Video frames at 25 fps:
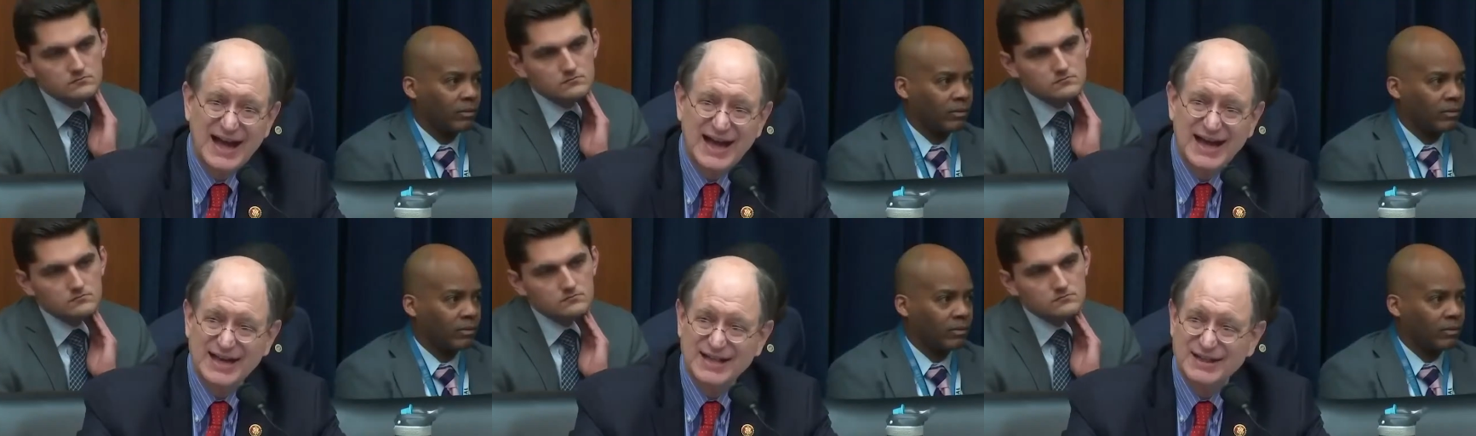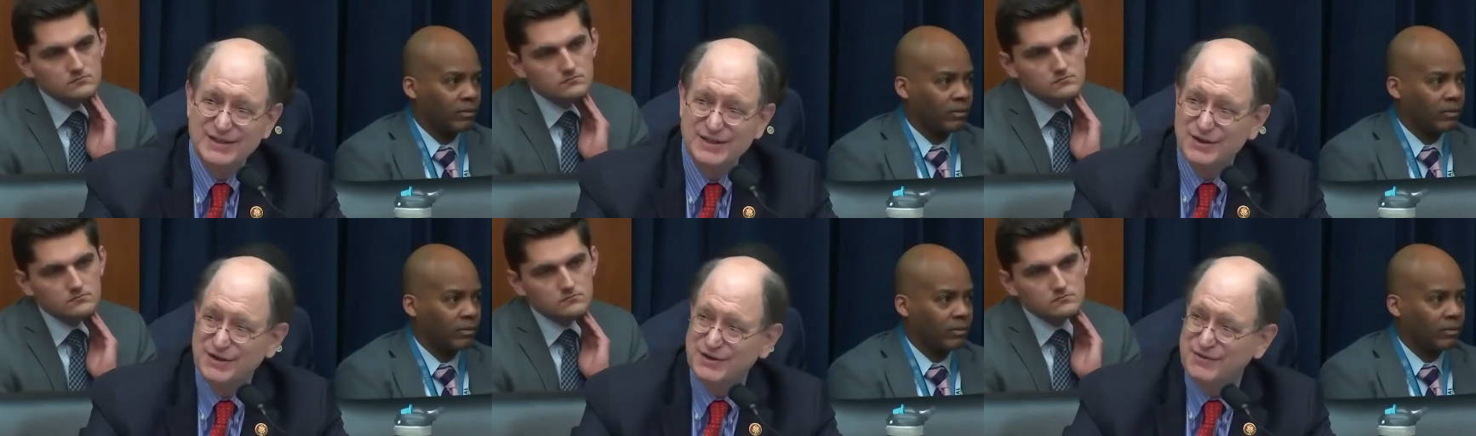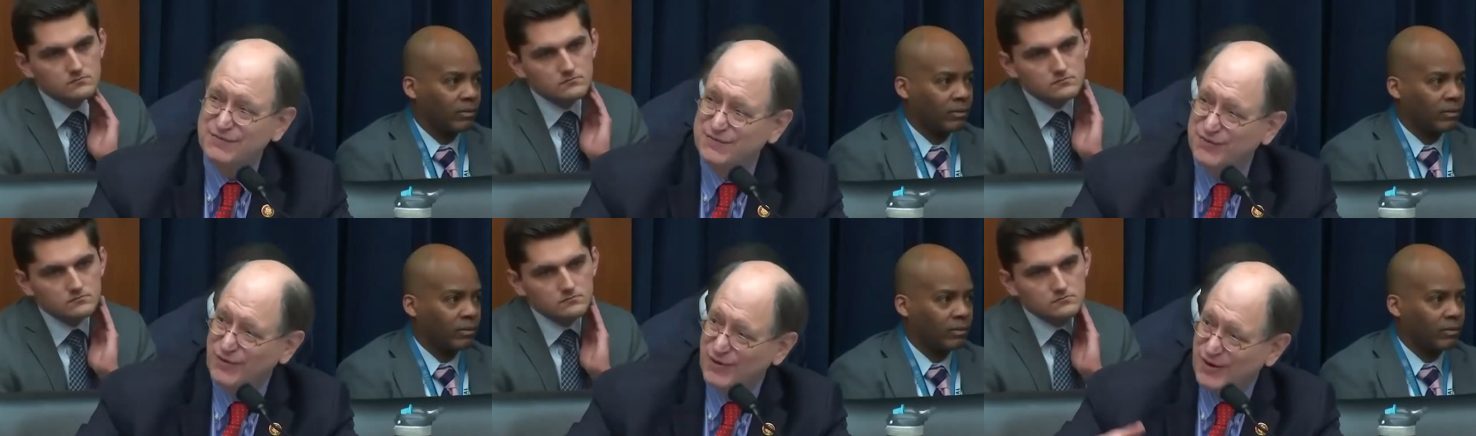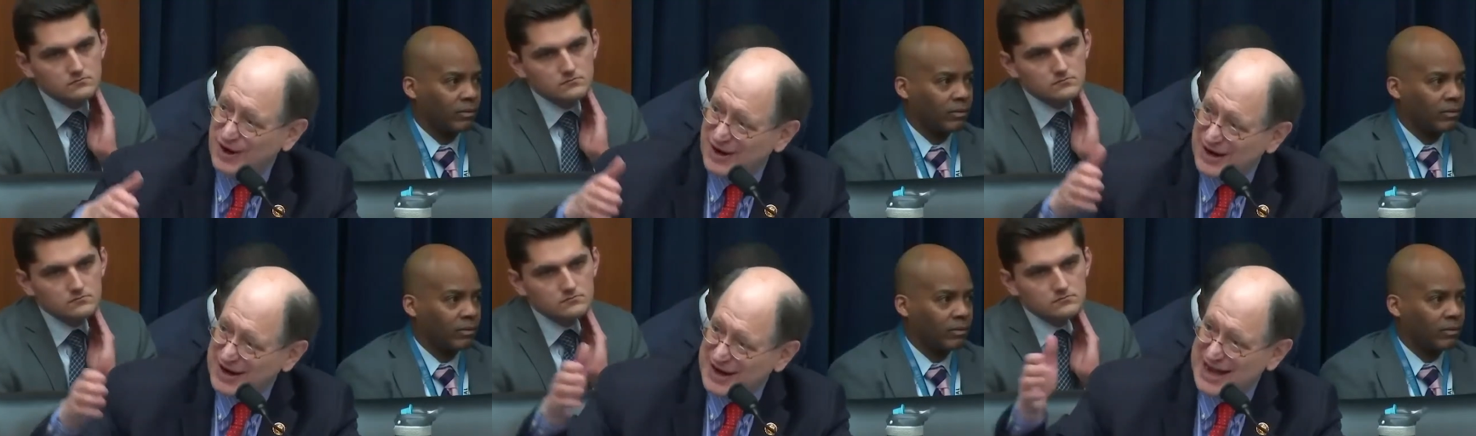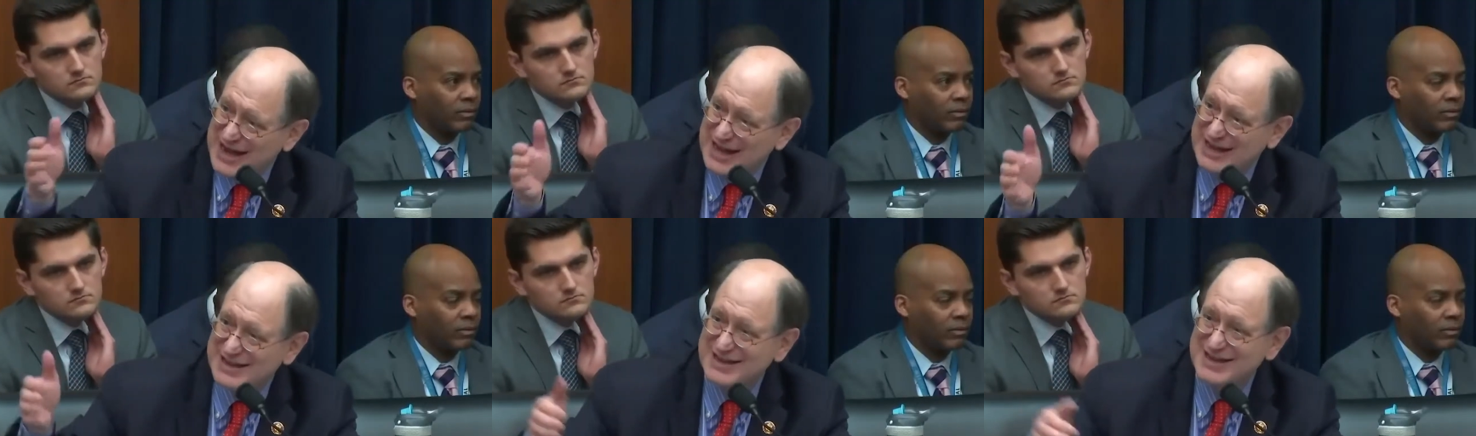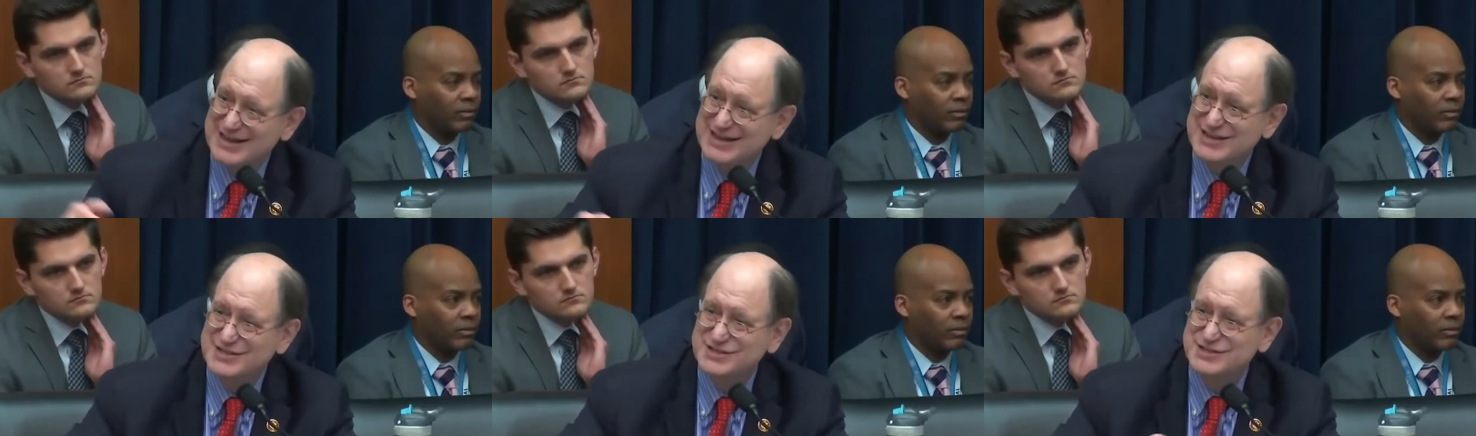Speaker 1: I look for
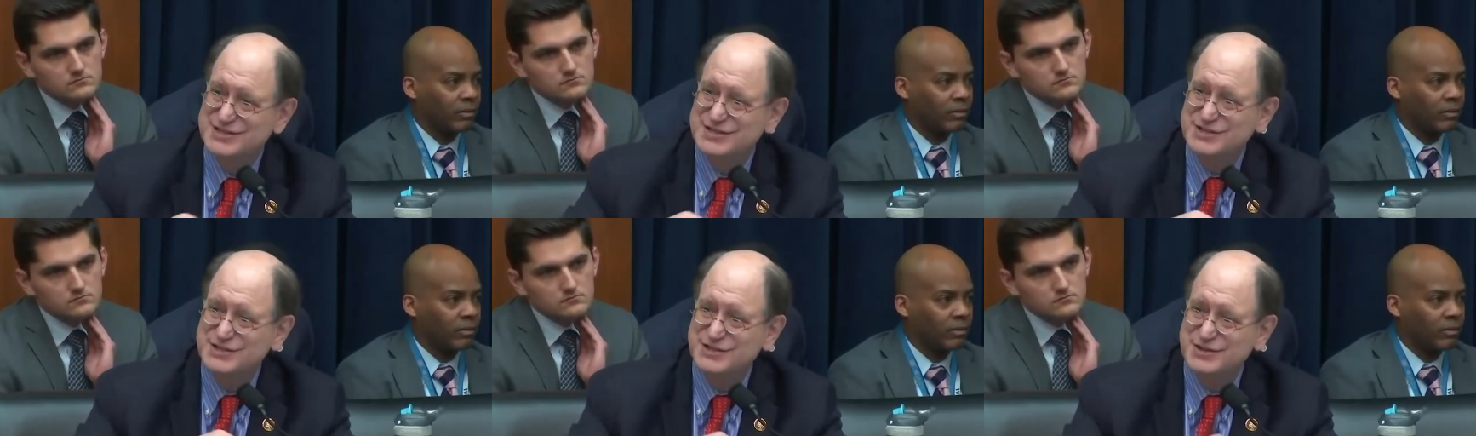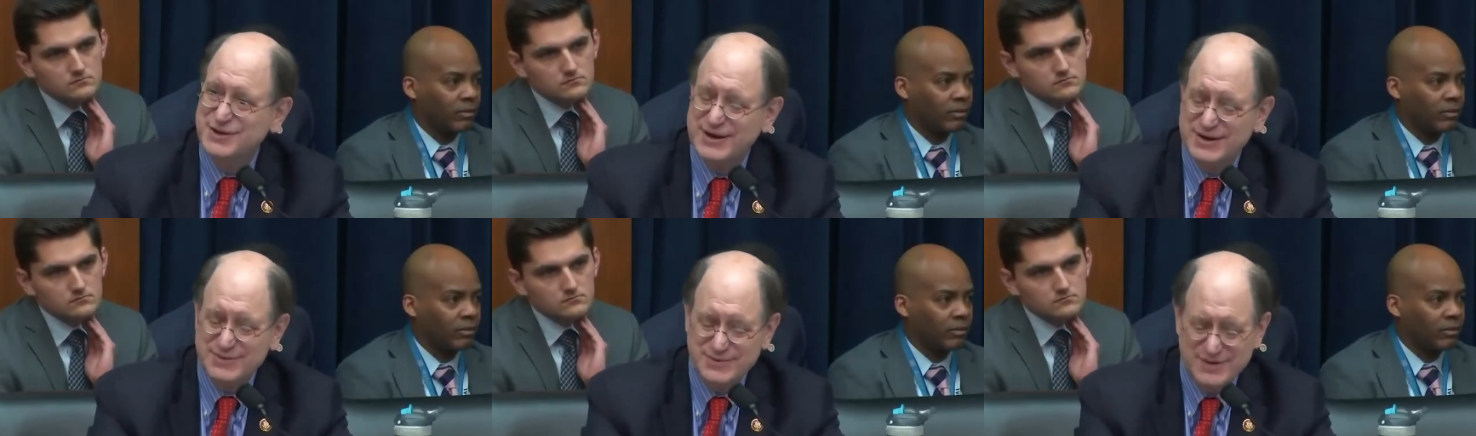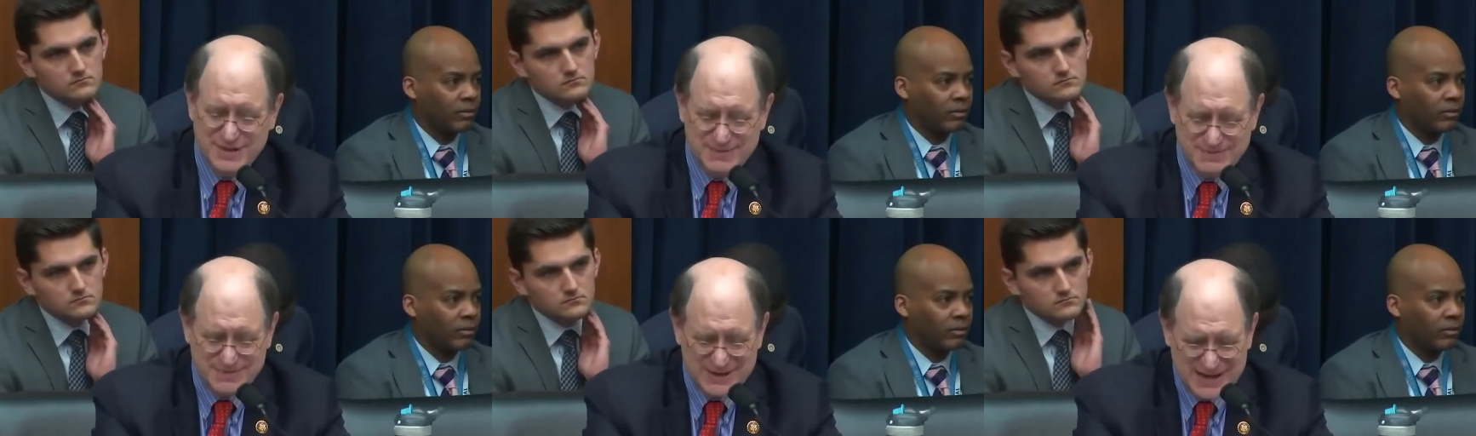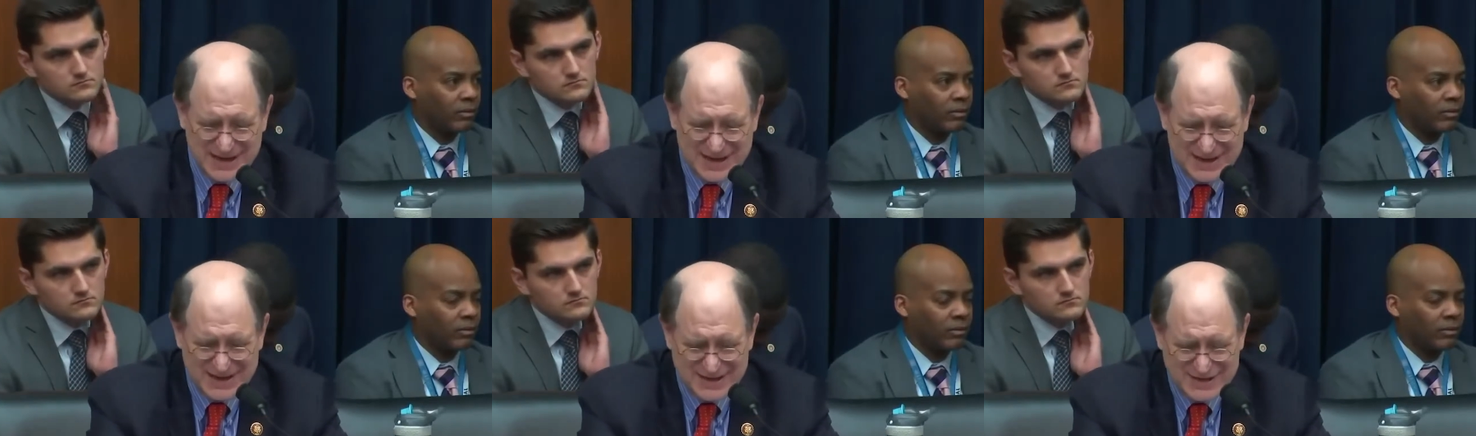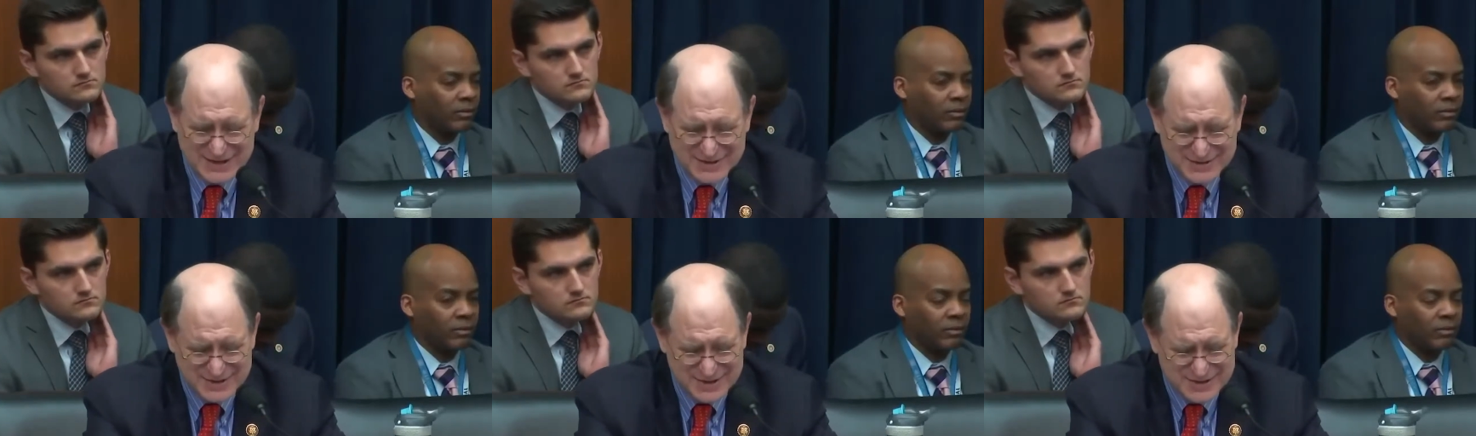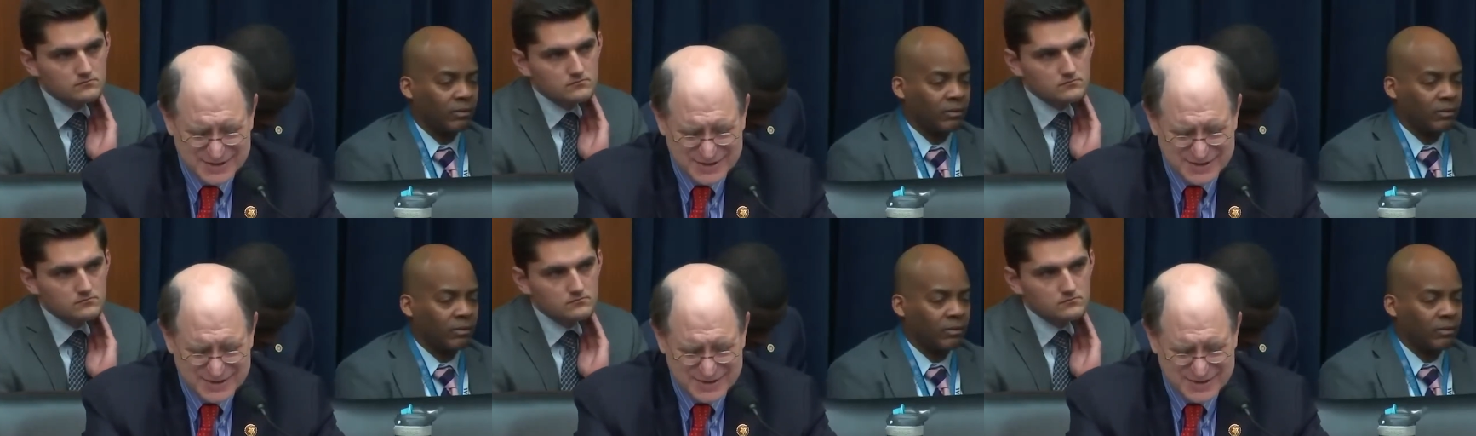colleagues to join with me in